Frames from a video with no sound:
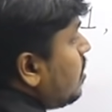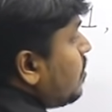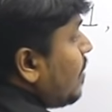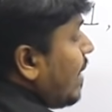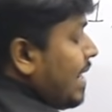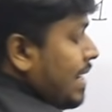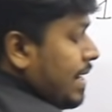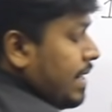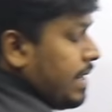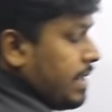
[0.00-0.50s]

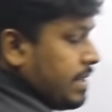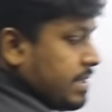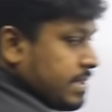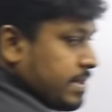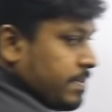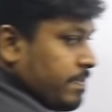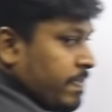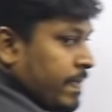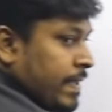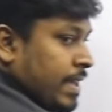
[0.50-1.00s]
20
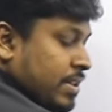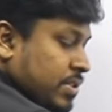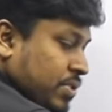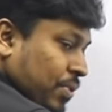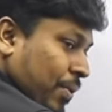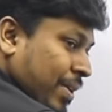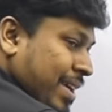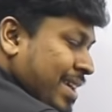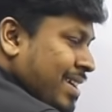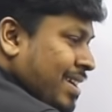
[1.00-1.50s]
days.
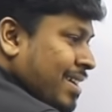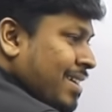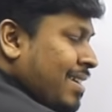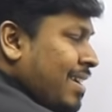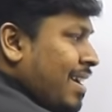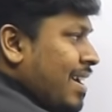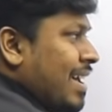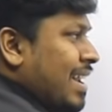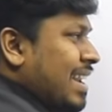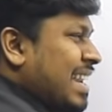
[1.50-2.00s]
So
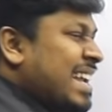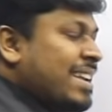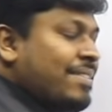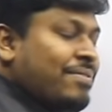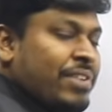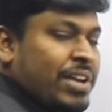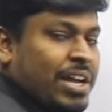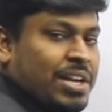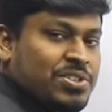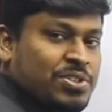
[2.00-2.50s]
here, let
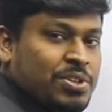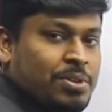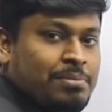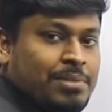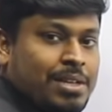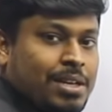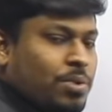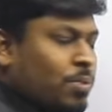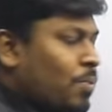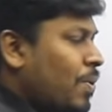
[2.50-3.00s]
we assume
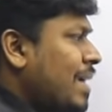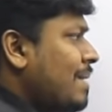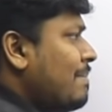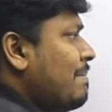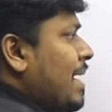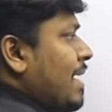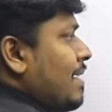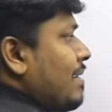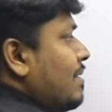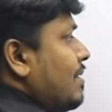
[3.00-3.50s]
that one
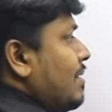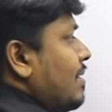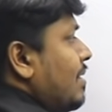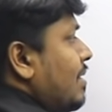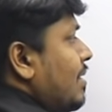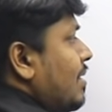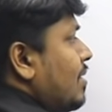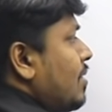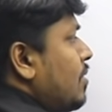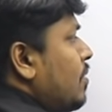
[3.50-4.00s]
man
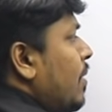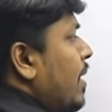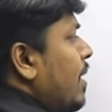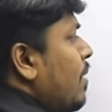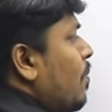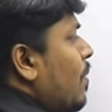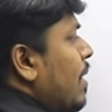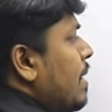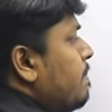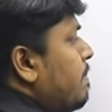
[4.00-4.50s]

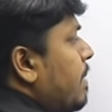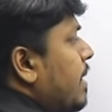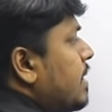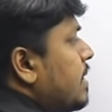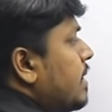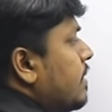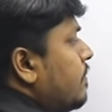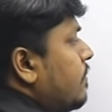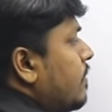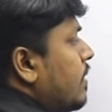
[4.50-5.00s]
doing one
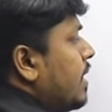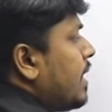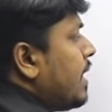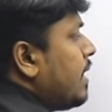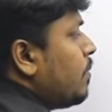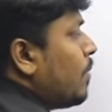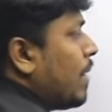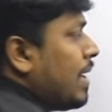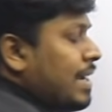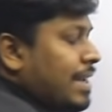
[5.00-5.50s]
part of work
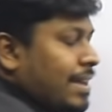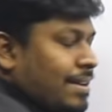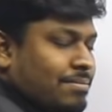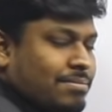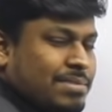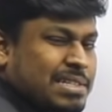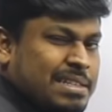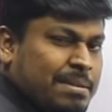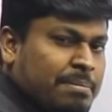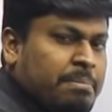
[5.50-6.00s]
in one day.
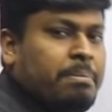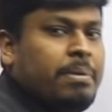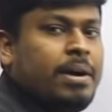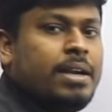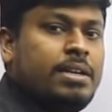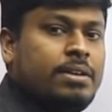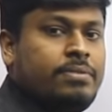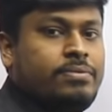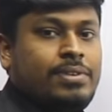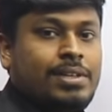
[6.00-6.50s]
Some
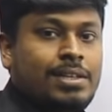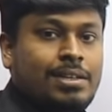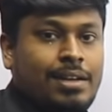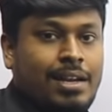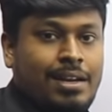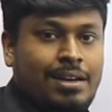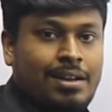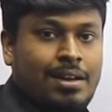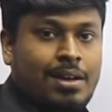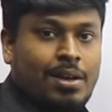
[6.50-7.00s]
part of work,
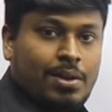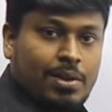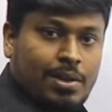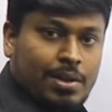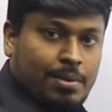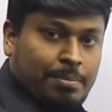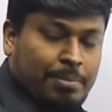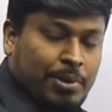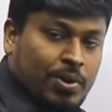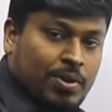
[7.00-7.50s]
right?
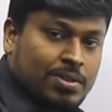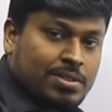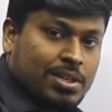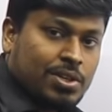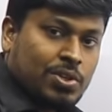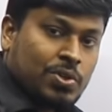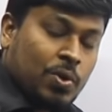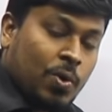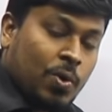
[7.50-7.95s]
Because the